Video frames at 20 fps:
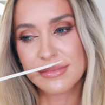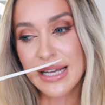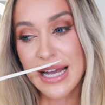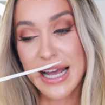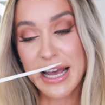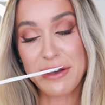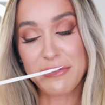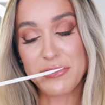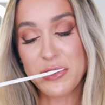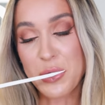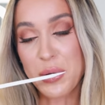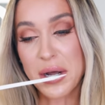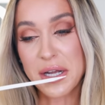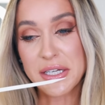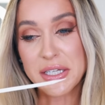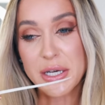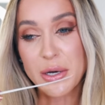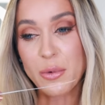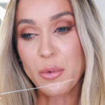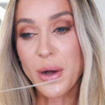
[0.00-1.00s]
I have no
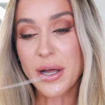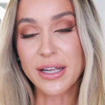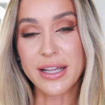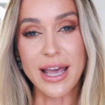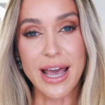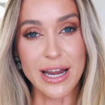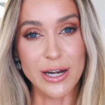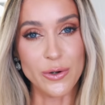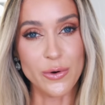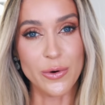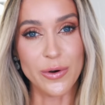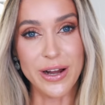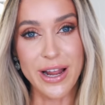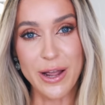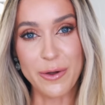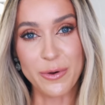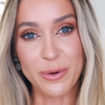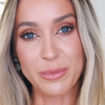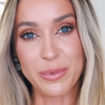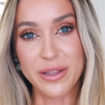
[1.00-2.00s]
idea what category
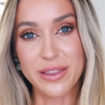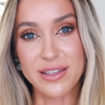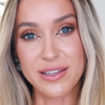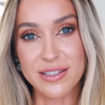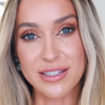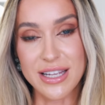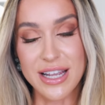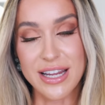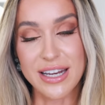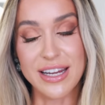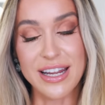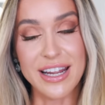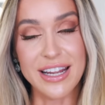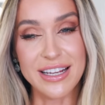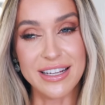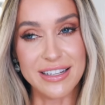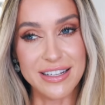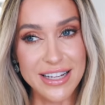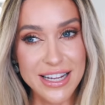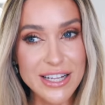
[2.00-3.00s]
I would put this in.
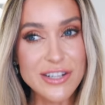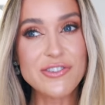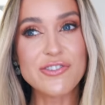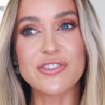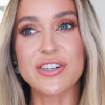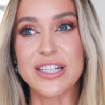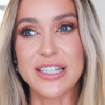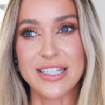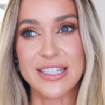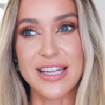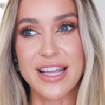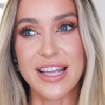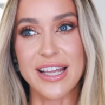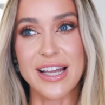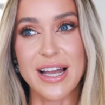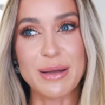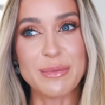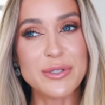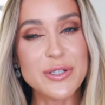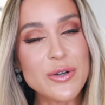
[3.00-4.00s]

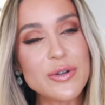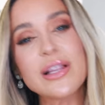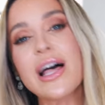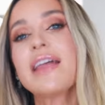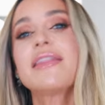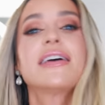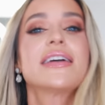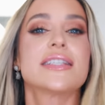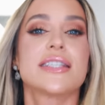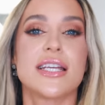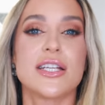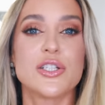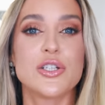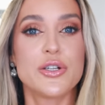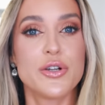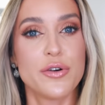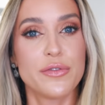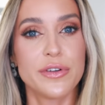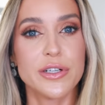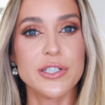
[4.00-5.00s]
Interesting. I'm so glad they sent
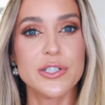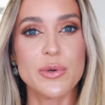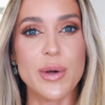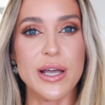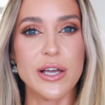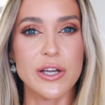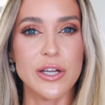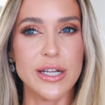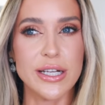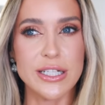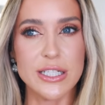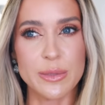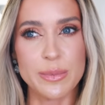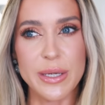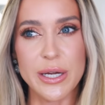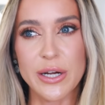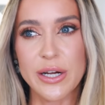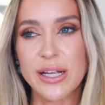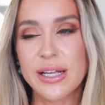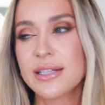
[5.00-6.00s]
it over so I could
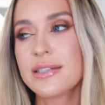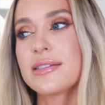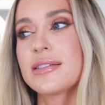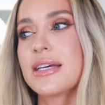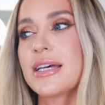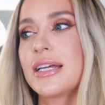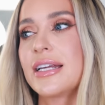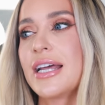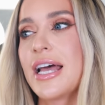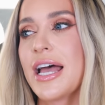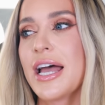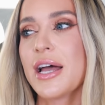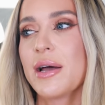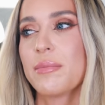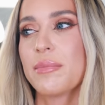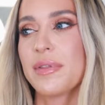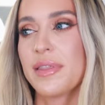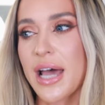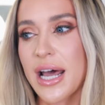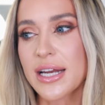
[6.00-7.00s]
experience it,
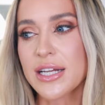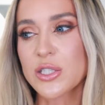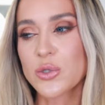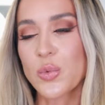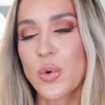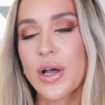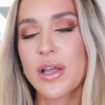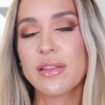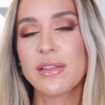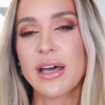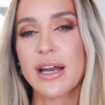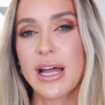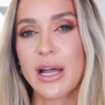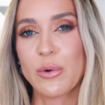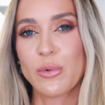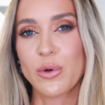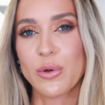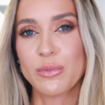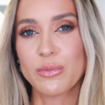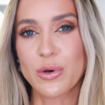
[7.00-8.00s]
but that is one that I
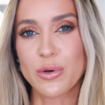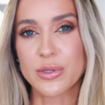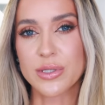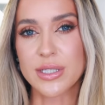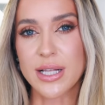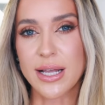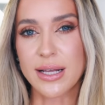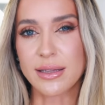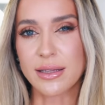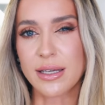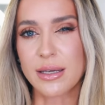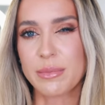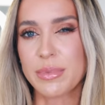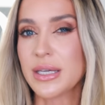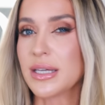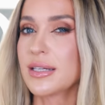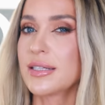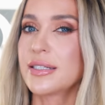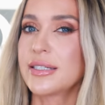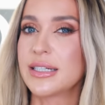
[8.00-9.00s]
will most likely
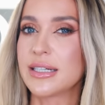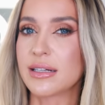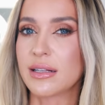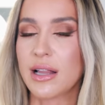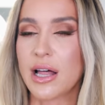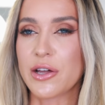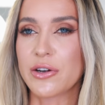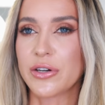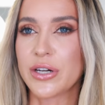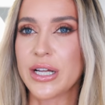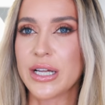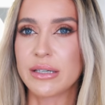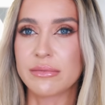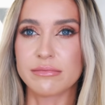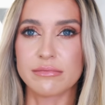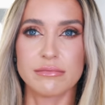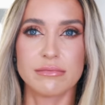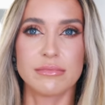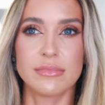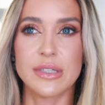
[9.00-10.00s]
be
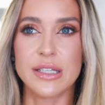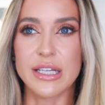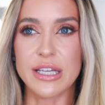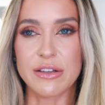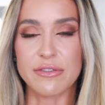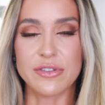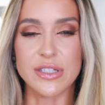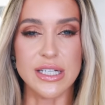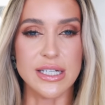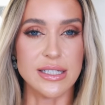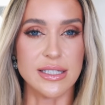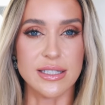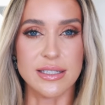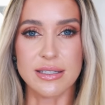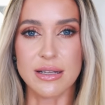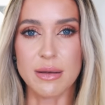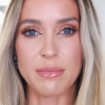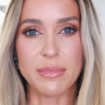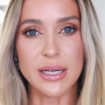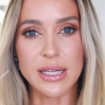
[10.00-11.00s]
decluttering, gifting to
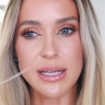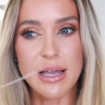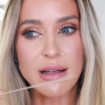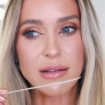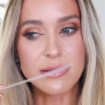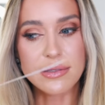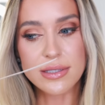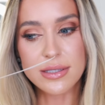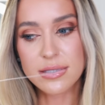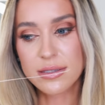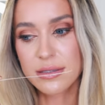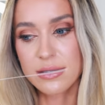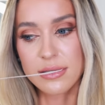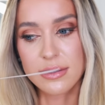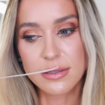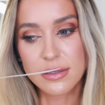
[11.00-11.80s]
somebody else.